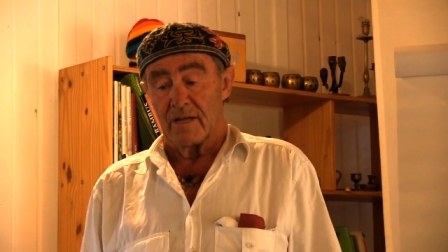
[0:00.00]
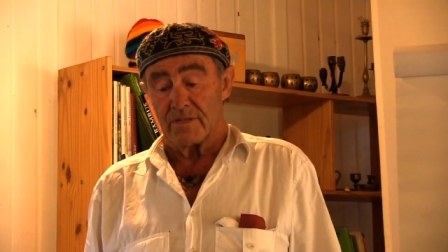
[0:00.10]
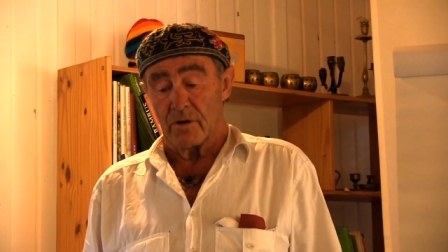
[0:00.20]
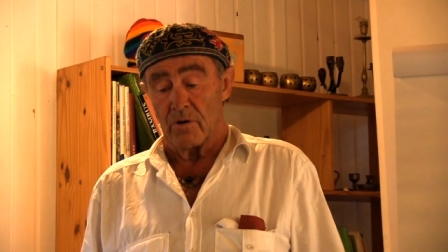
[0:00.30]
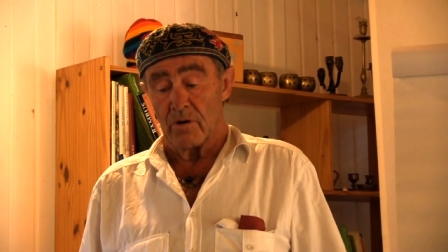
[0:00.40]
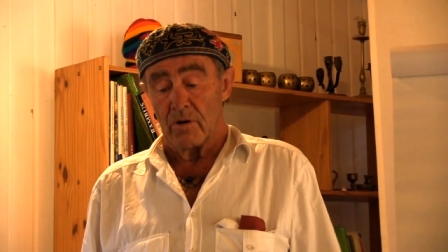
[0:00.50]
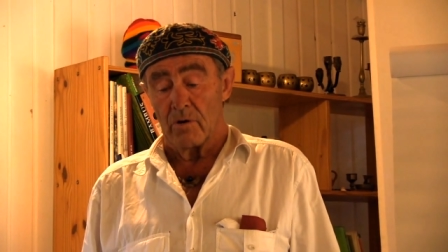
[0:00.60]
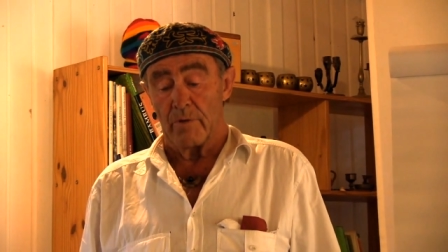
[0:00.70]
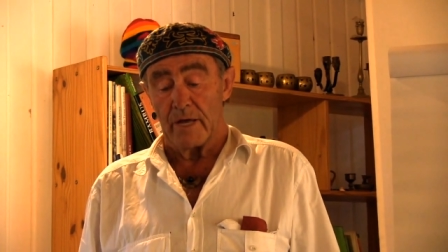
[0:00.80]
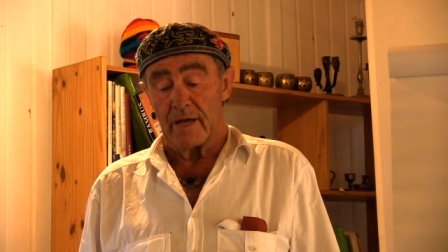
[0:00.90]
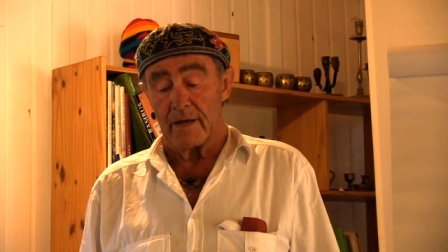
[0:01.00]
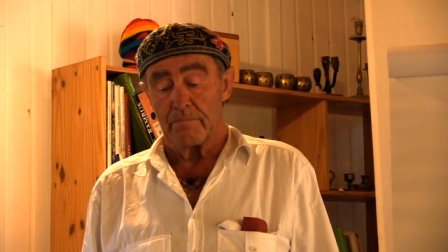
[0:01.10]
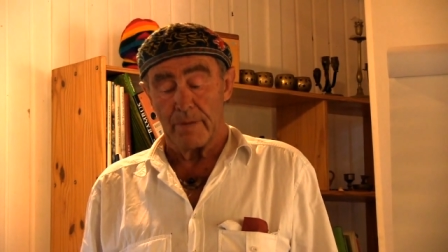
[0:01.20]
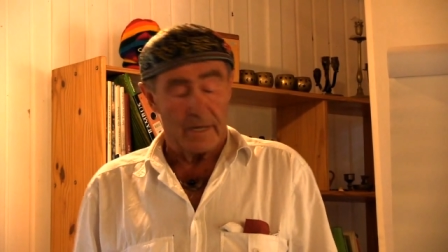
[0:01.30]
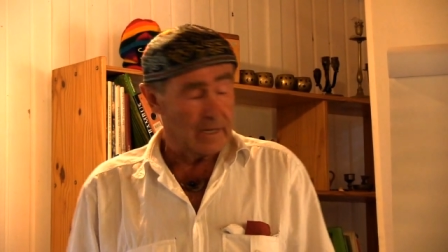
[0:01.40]
so we
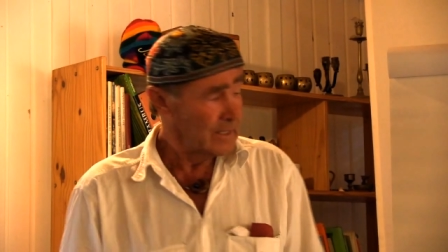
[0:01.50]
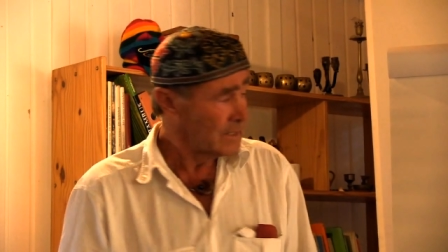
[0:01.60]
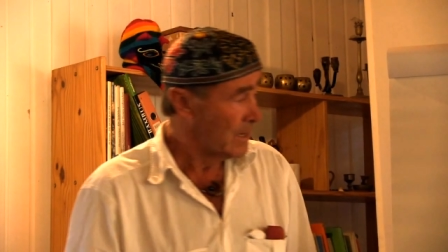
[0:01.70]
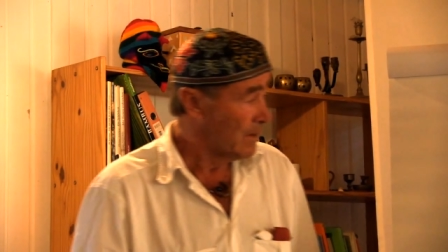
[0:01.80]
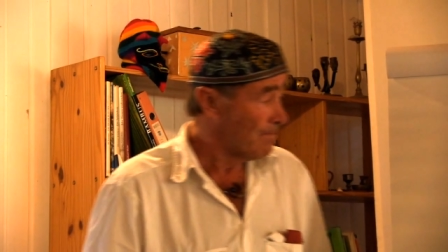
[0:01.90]
can build,